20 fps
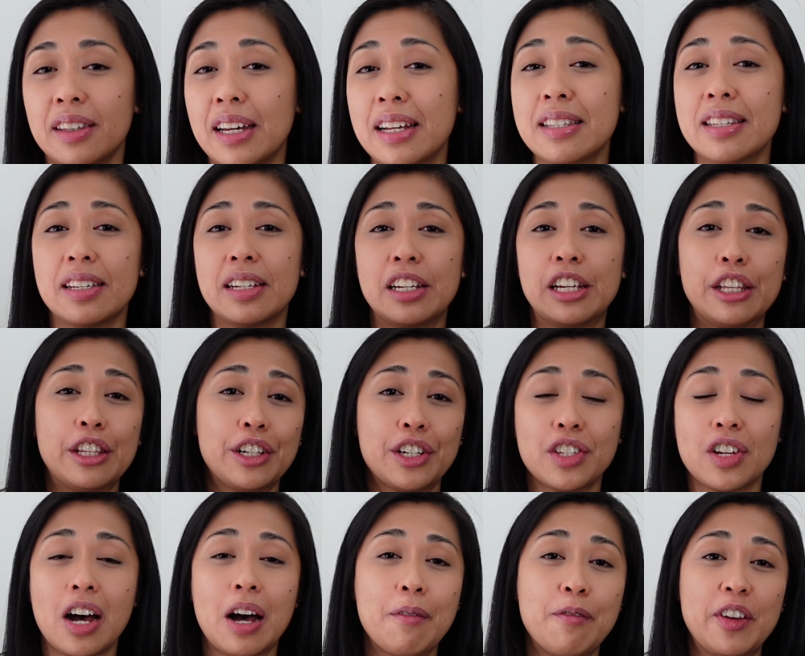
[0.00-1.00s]
that's another
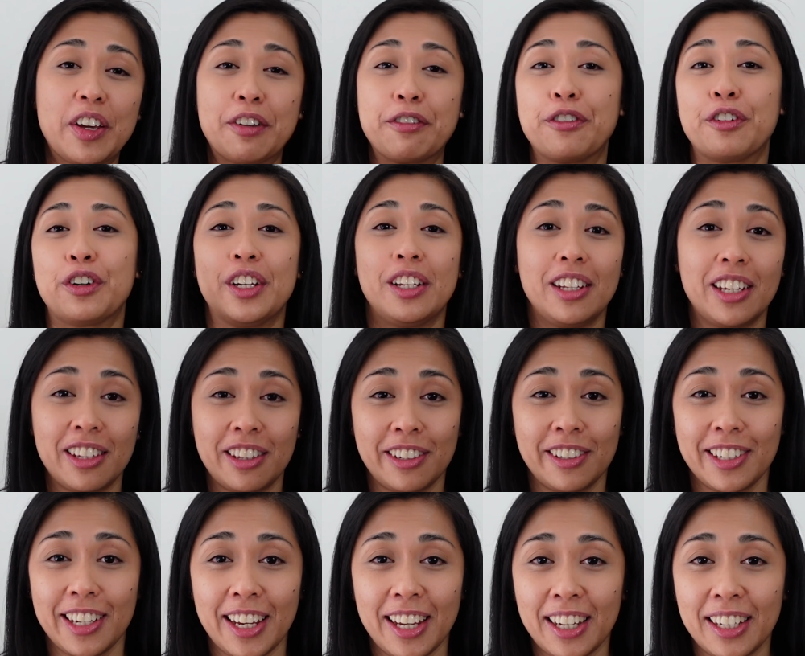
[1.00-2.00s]
topic for
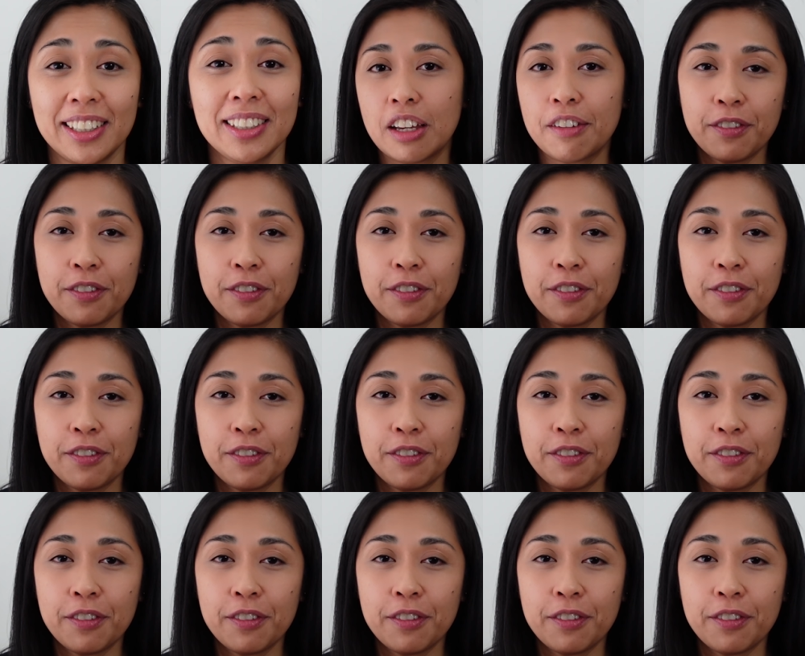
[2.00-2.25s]
another day.